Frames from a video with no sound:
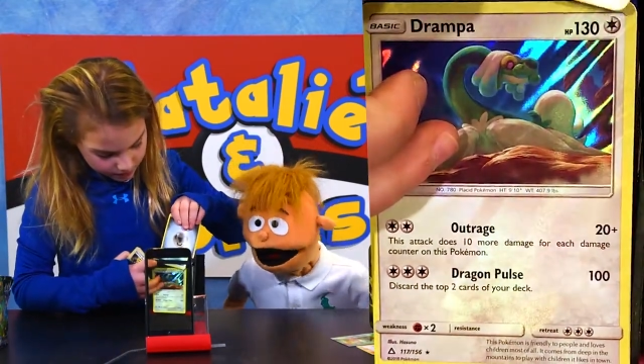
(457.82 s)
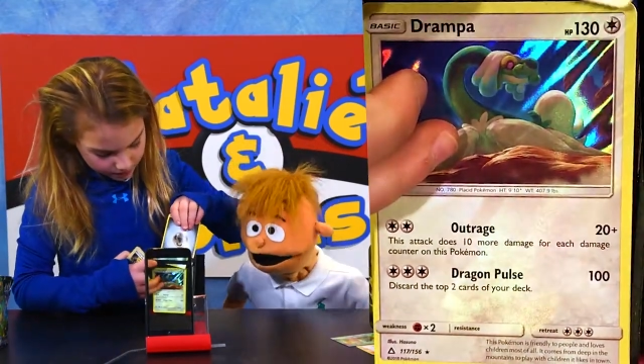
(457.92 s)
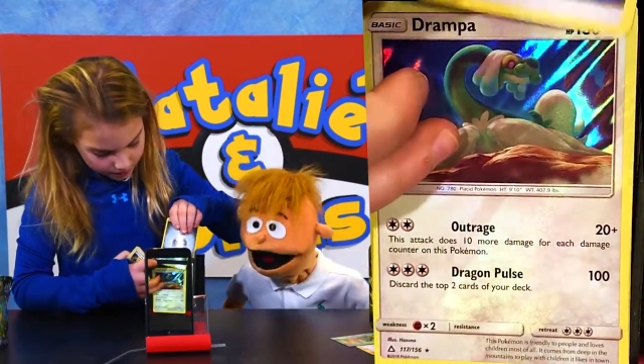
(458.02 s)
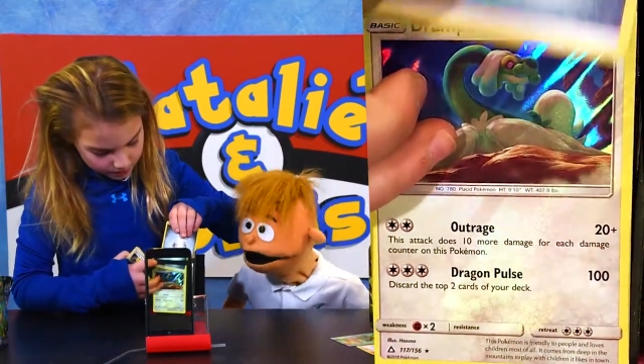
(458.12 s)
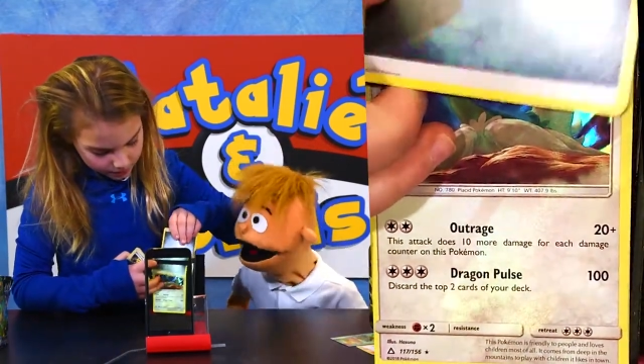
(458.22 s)
but no,
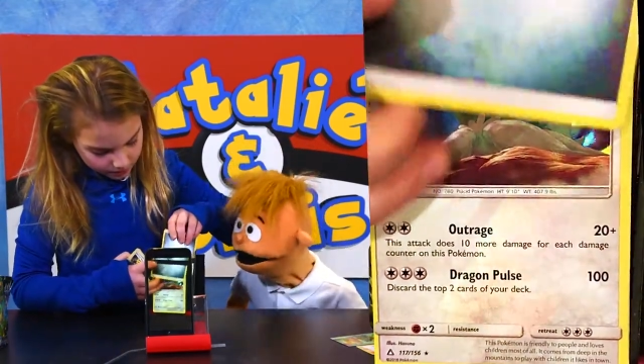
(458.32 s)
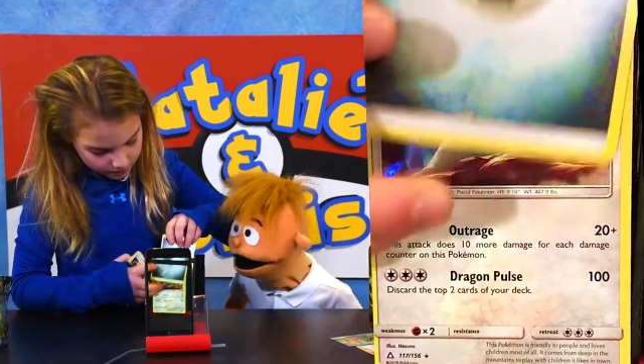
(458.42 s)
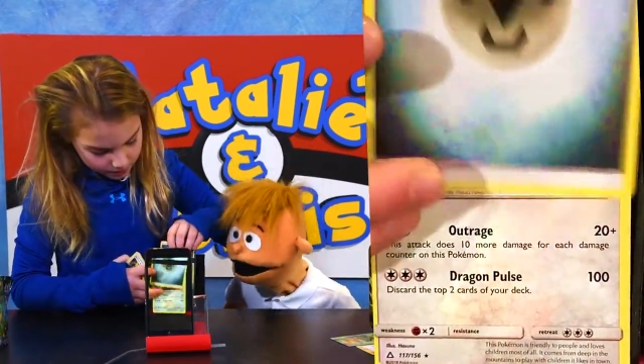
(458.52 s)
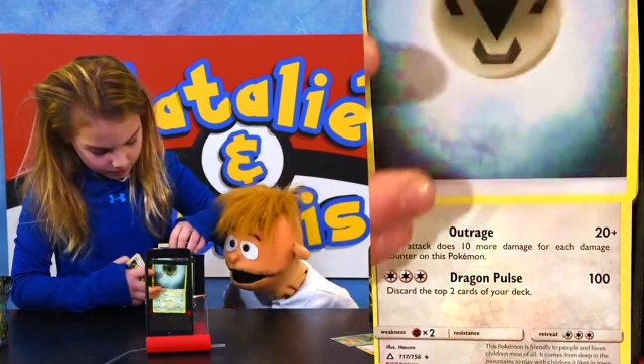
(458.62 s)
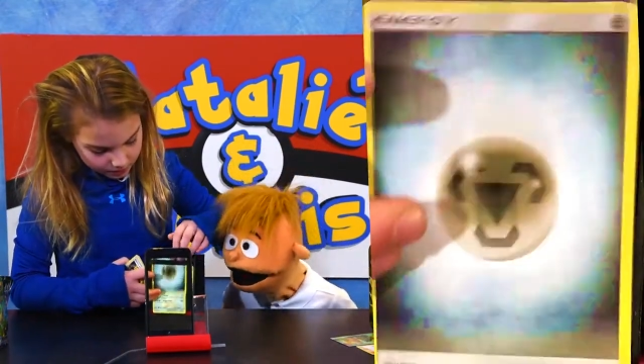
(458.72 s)
let's see that
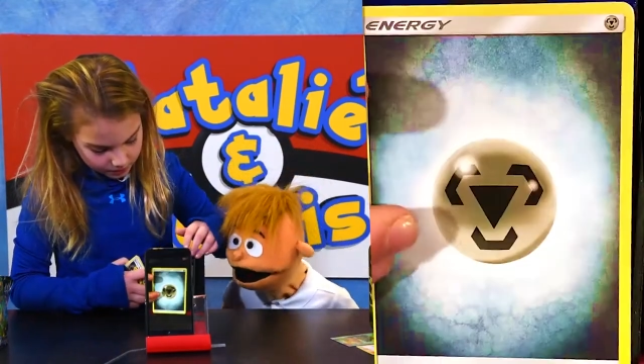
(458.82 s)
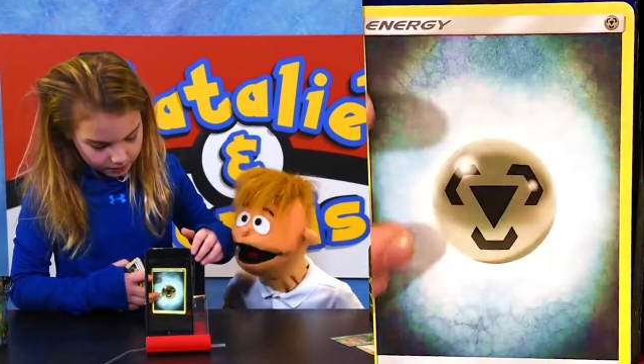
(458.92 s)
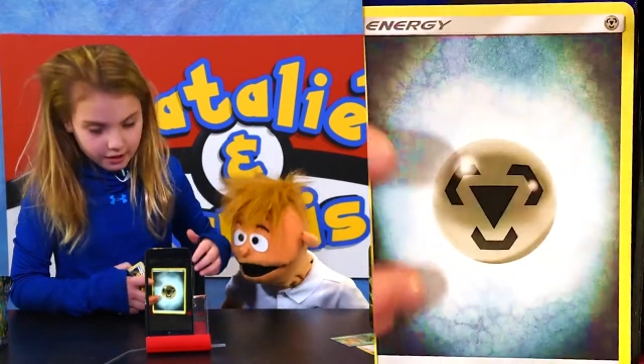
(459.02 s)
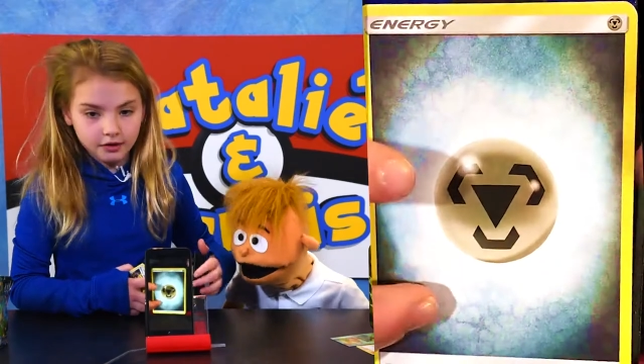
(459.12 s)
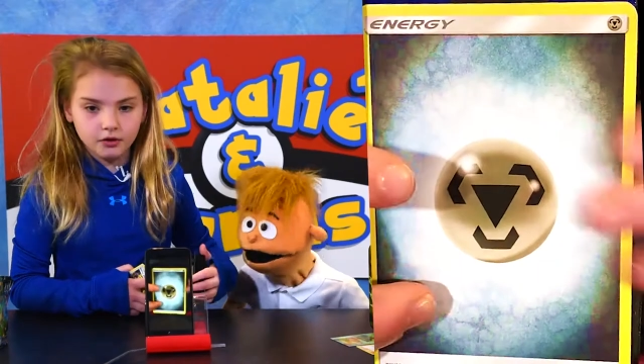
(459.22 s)
rare.
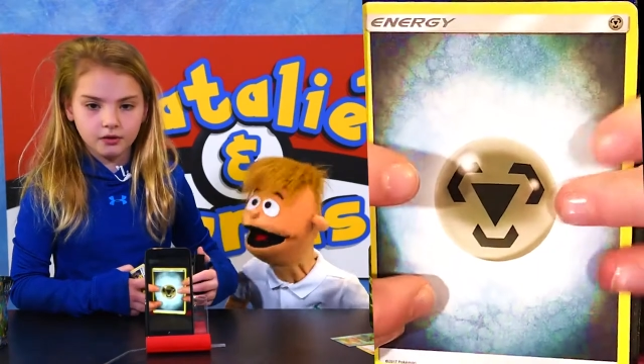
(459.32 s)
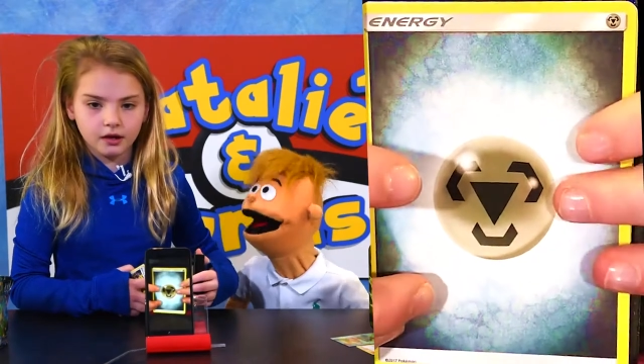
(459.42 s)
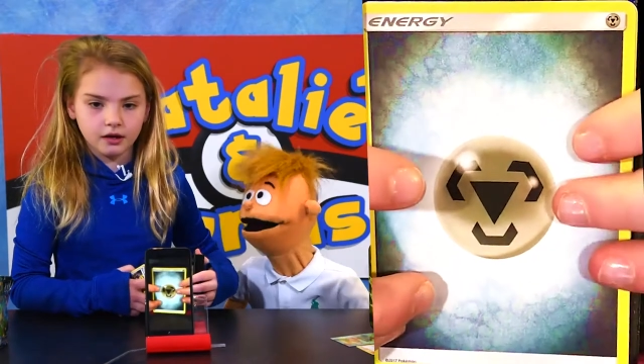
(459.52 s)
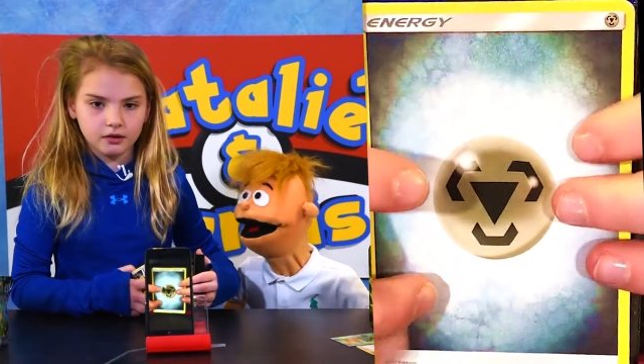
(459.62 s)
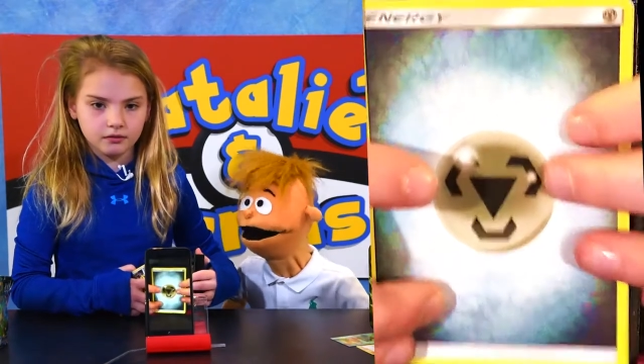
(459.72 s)
Take That's that okay. out,
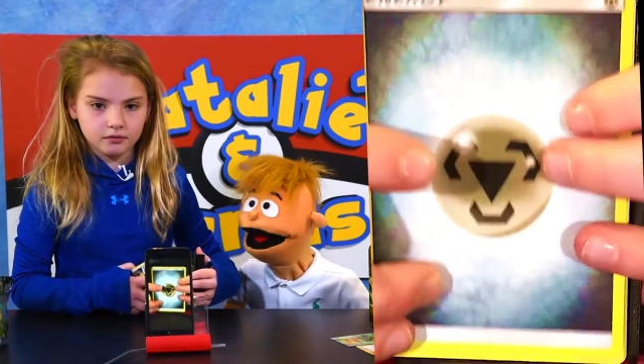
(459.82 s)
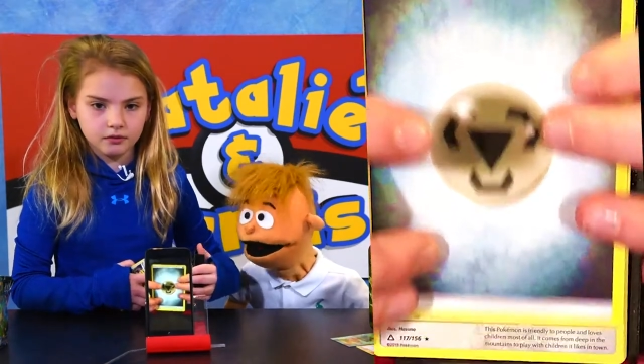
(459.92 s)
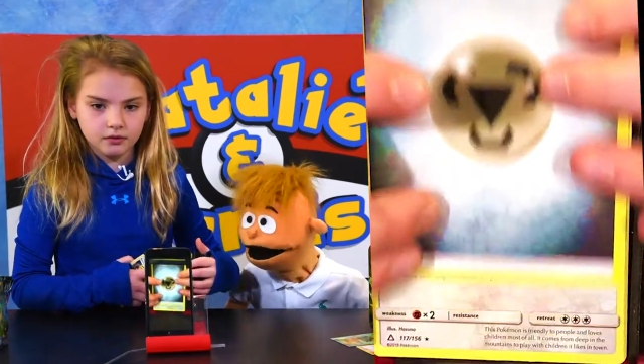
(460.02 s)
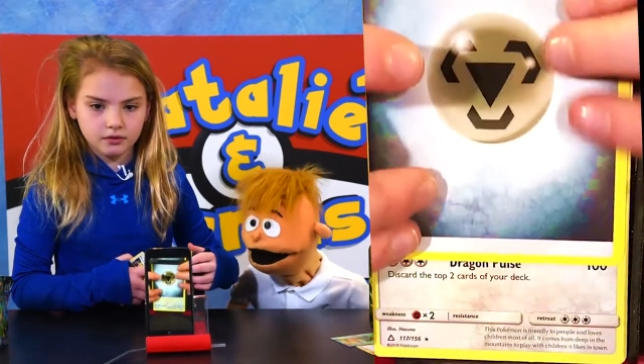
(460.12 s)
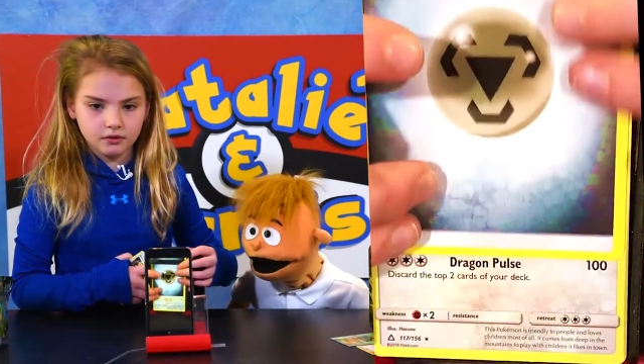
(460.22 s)
take that out. I
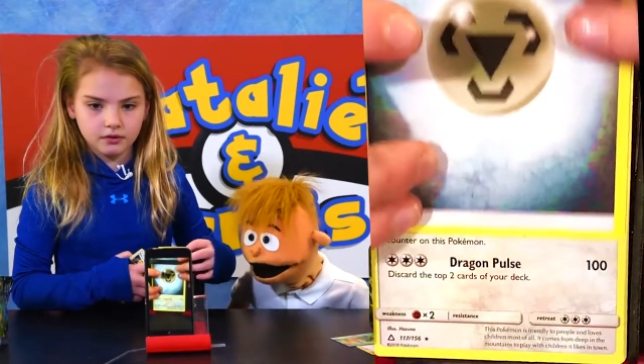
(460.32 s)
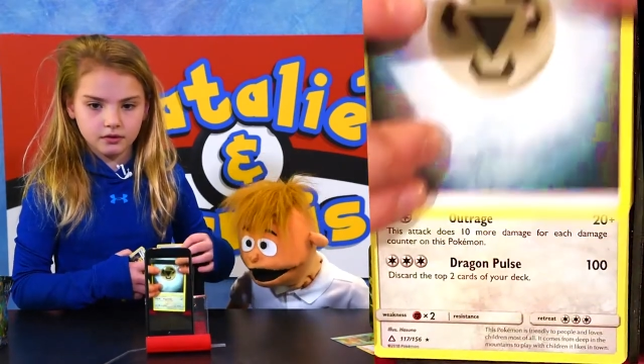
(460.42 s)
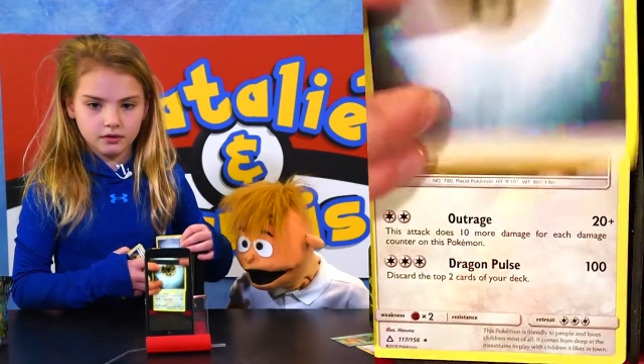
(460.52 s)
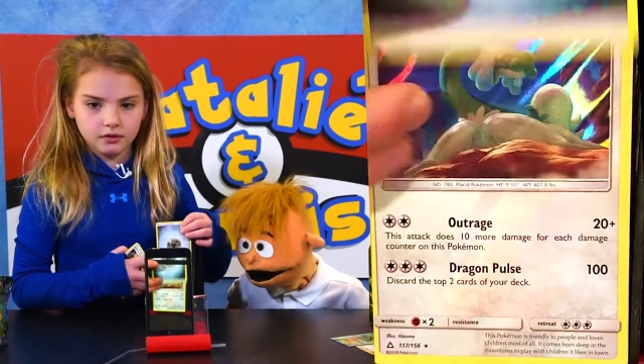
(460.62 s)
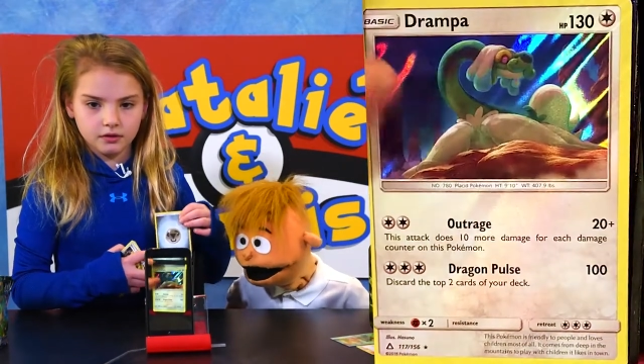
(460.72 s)
didn't get to
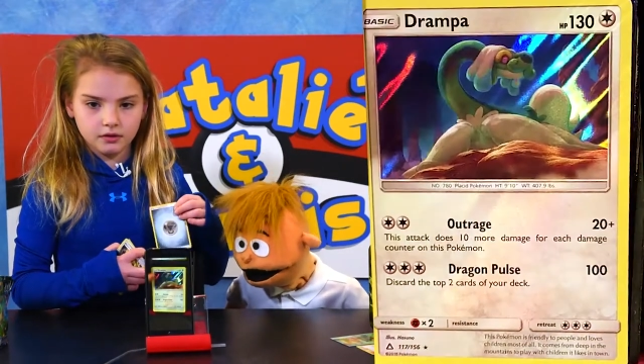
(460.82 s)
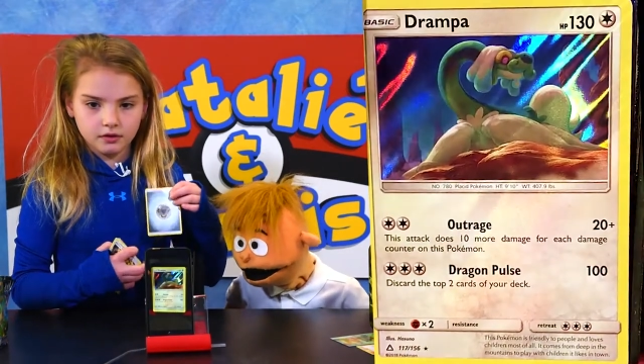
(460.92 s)
see it.